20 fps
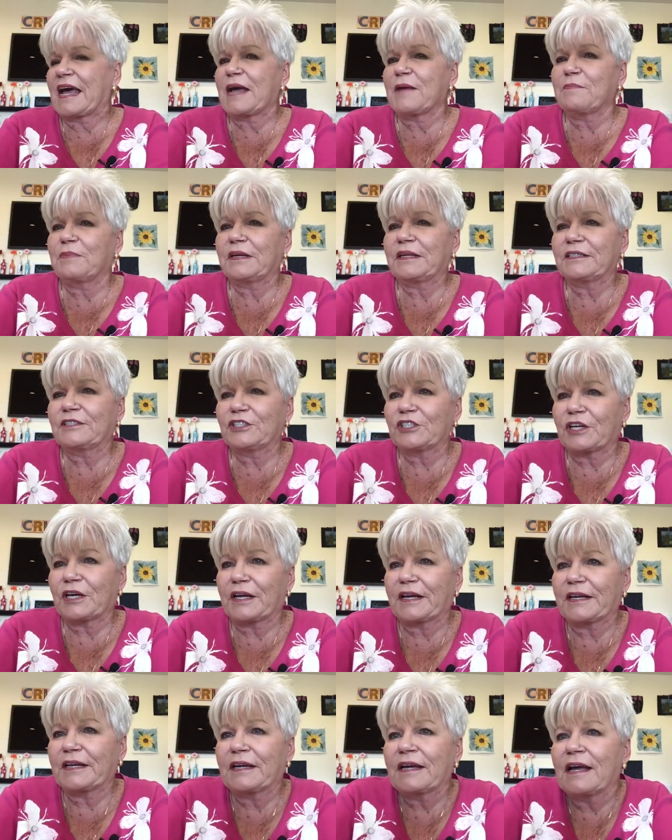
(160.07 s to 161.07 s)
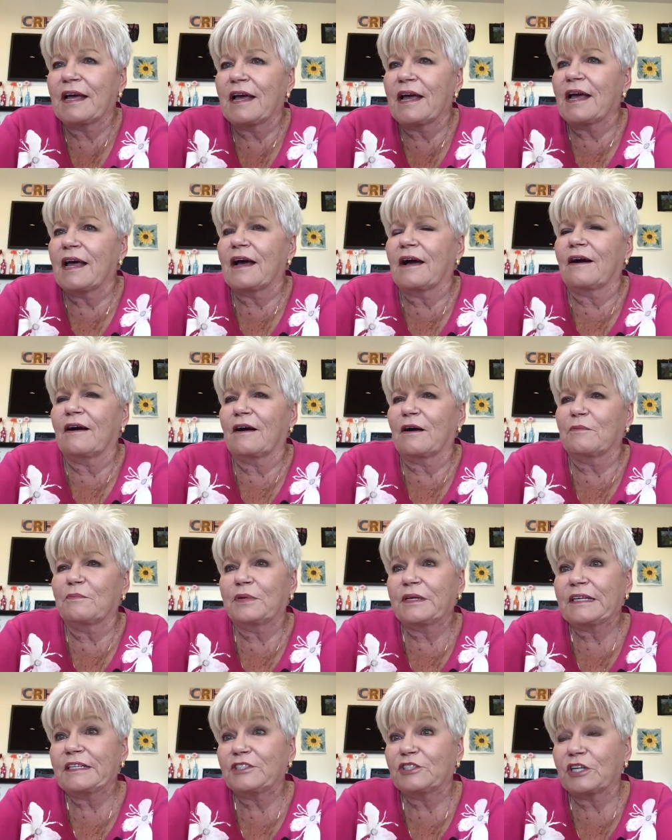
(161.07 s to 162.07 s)
PJ.
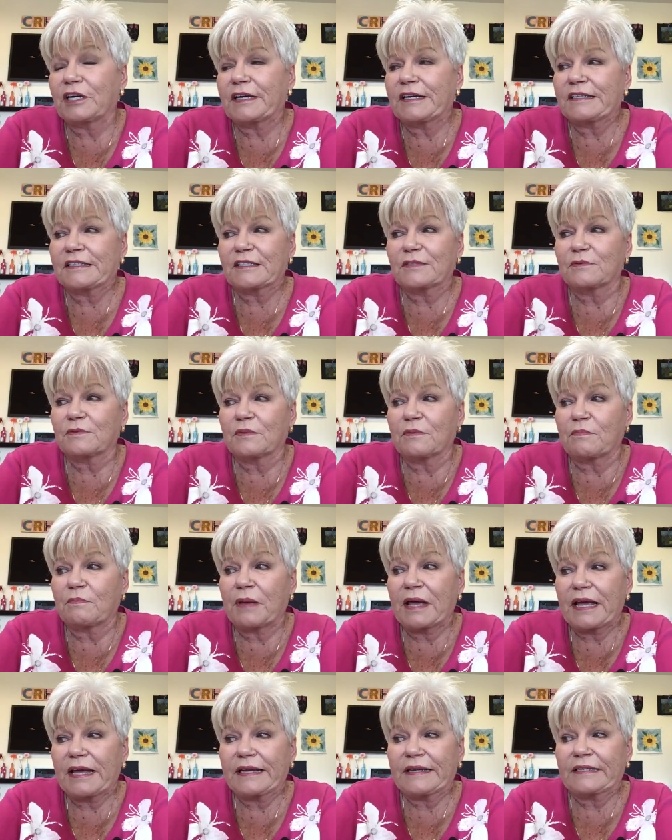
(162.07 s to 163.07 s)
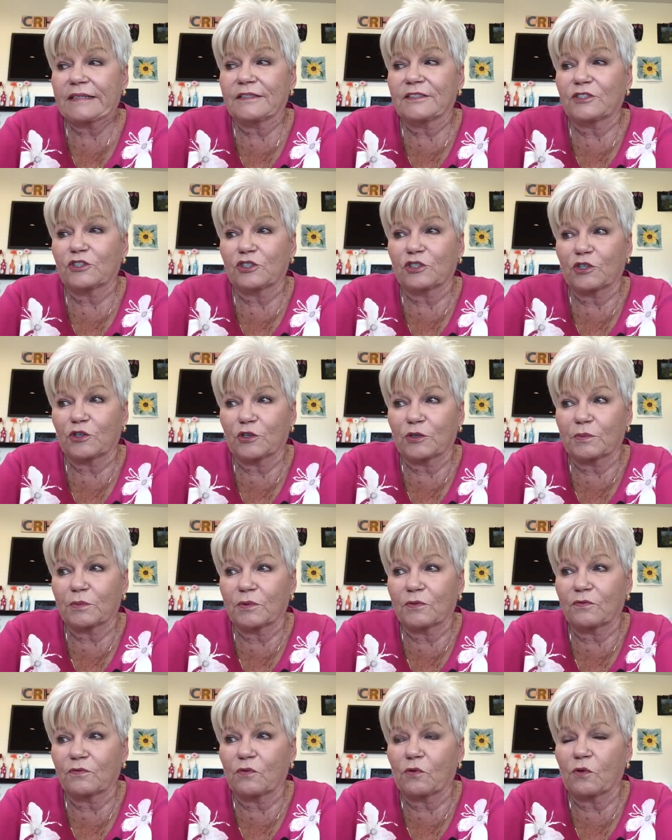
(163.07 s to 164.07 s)
PJ has painted a shirt
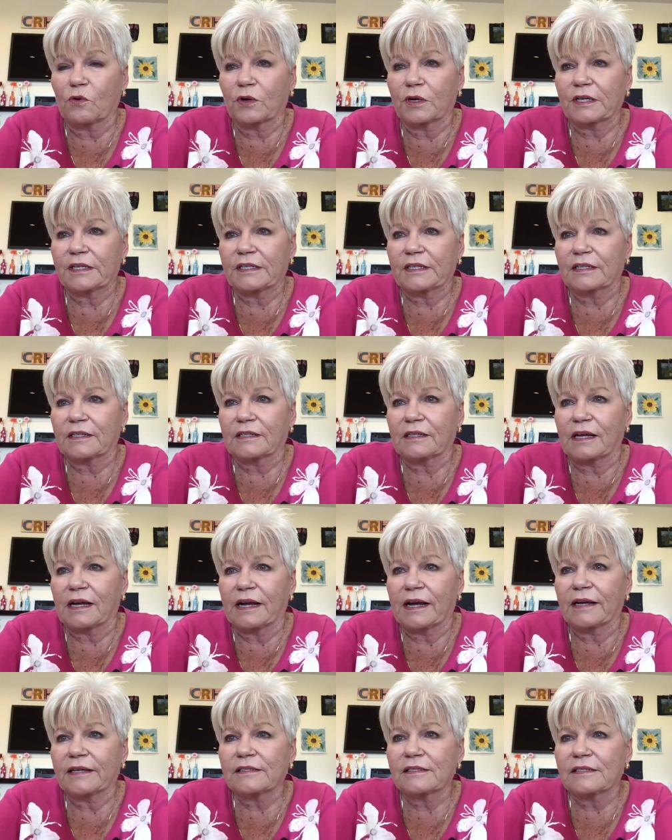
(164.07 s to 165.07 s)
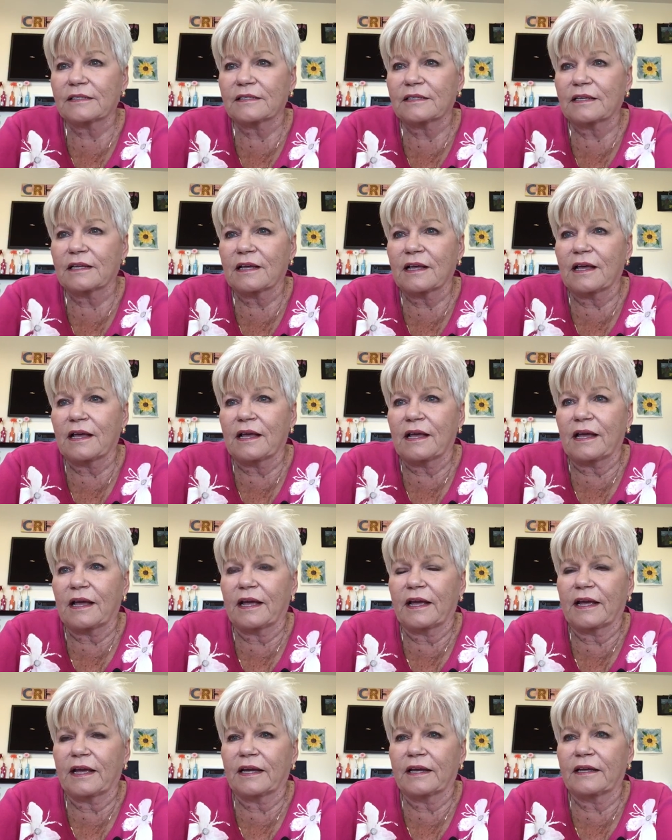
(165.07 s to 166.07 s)
before in a class.
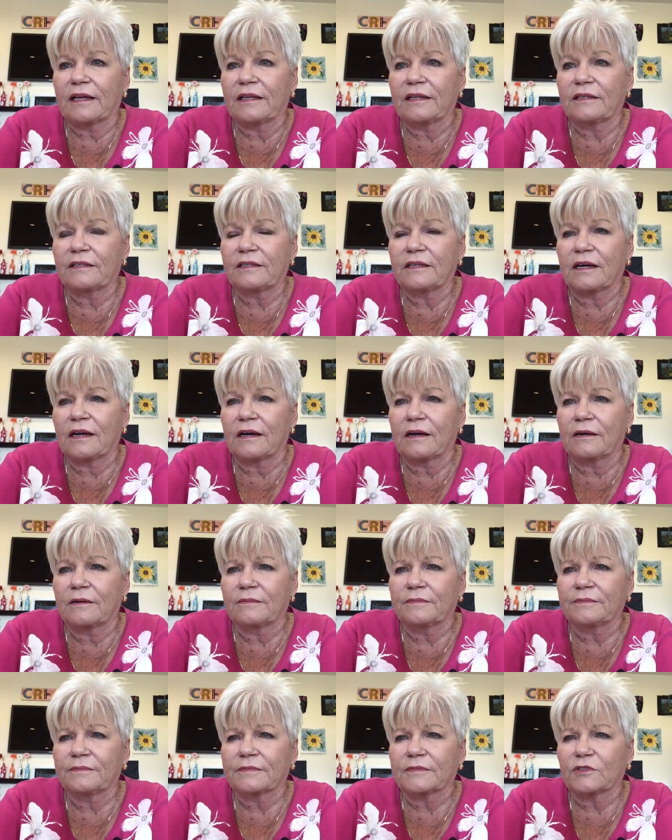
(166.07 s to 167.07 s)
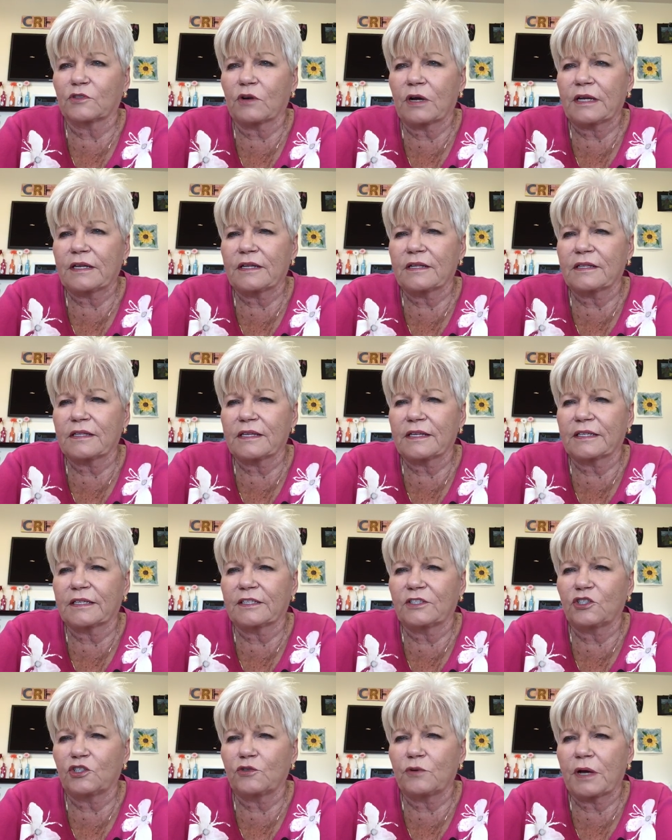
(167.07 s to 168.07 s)
And trying to think,
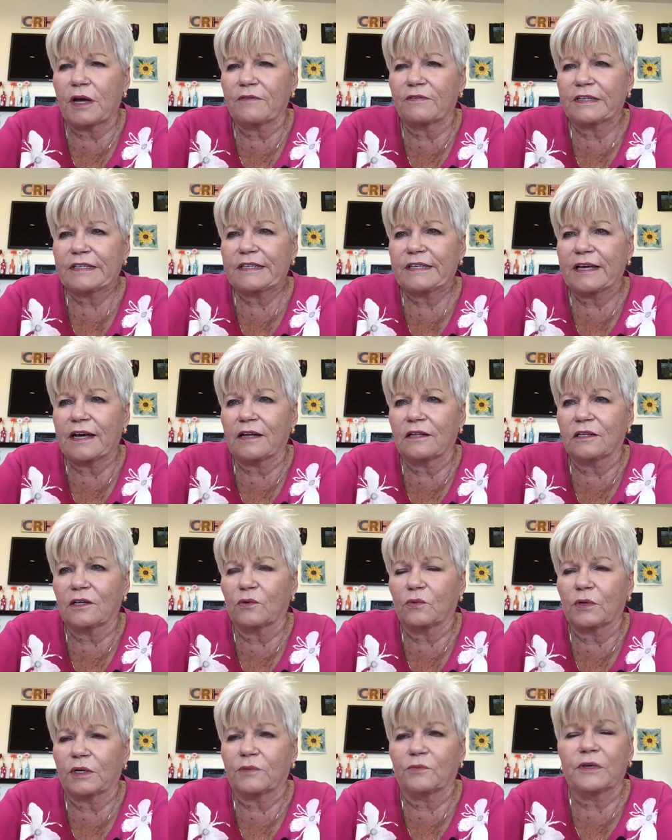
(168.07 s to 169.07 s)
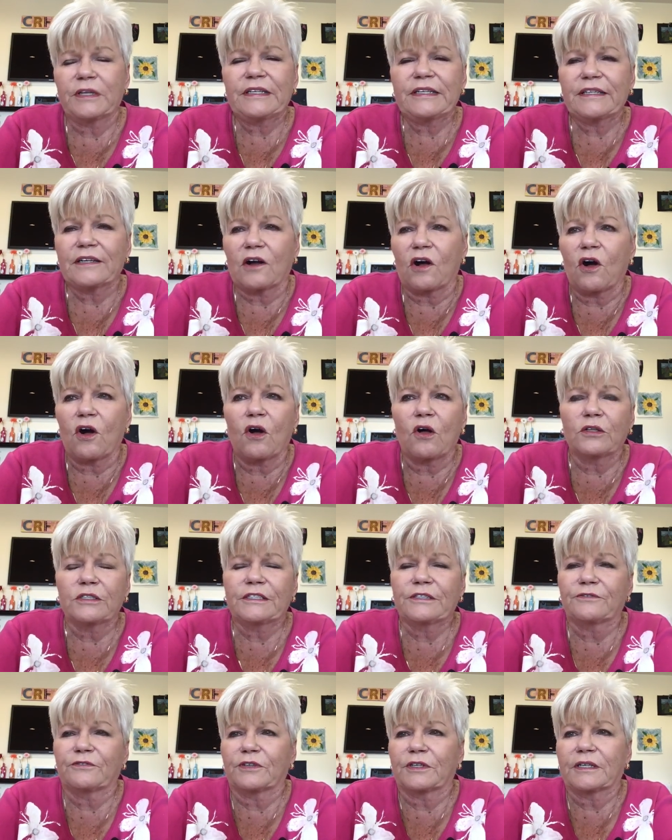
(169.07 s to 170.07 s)
did you have a yellow one? We did all
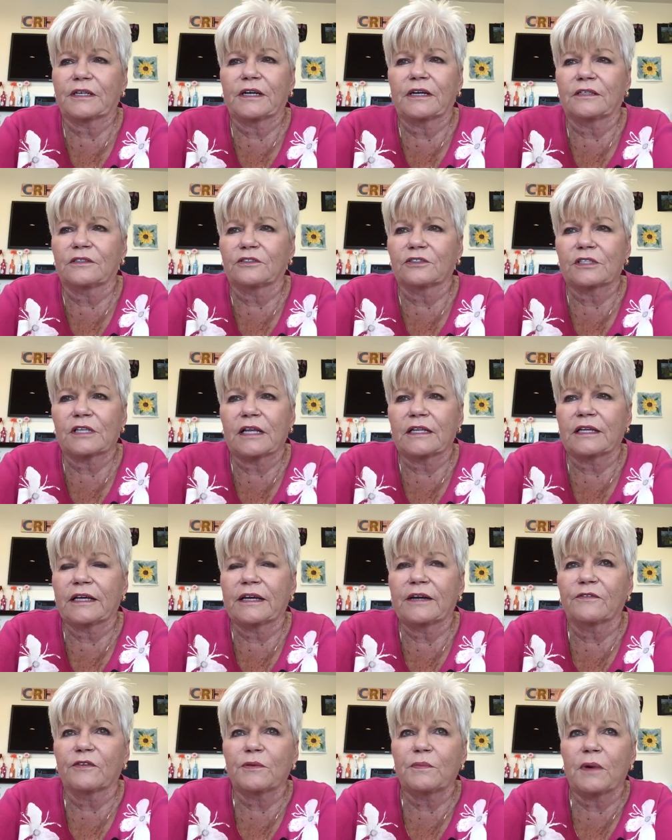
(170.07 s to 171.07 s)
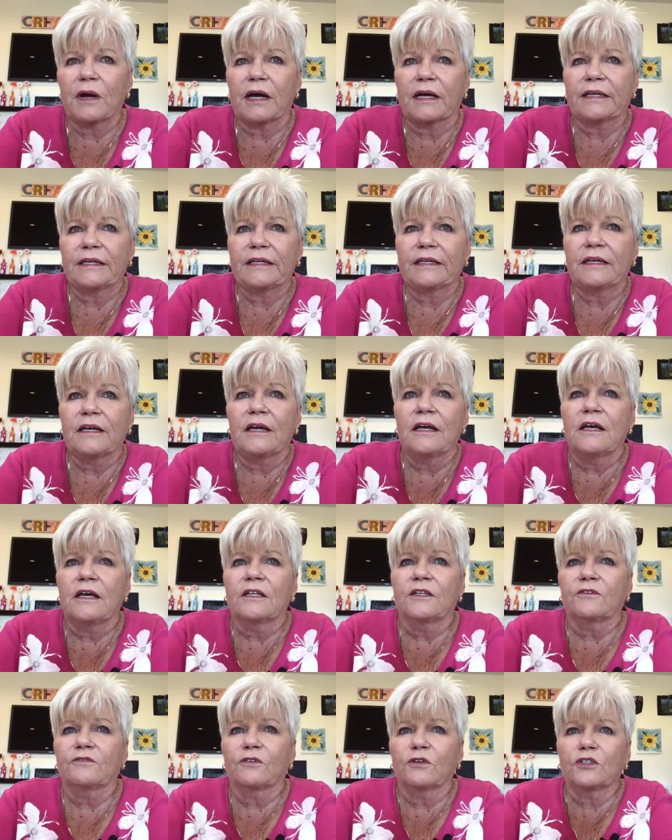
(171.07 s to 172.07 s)
different colors. I let everybody,
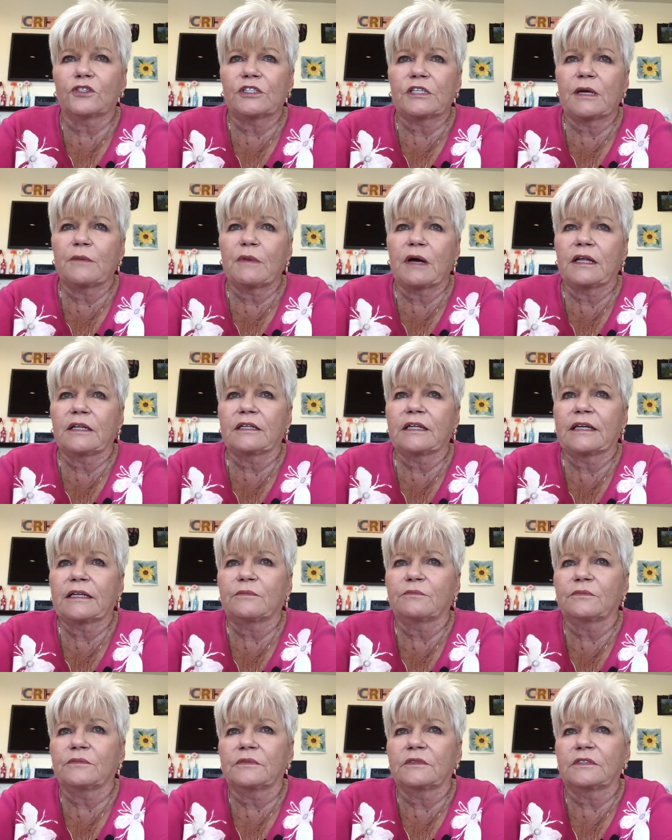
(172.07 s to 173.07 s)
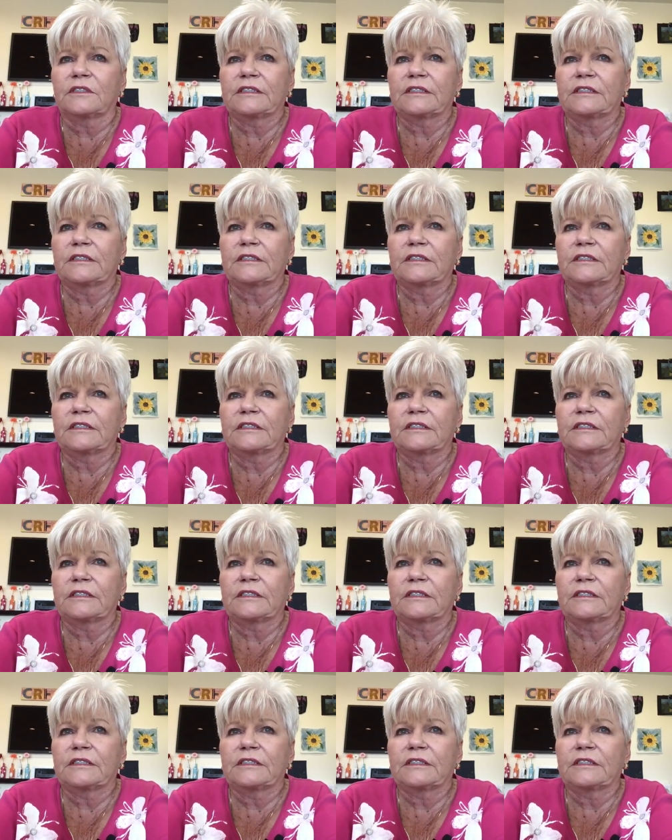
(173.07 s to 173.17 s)
the first time I let them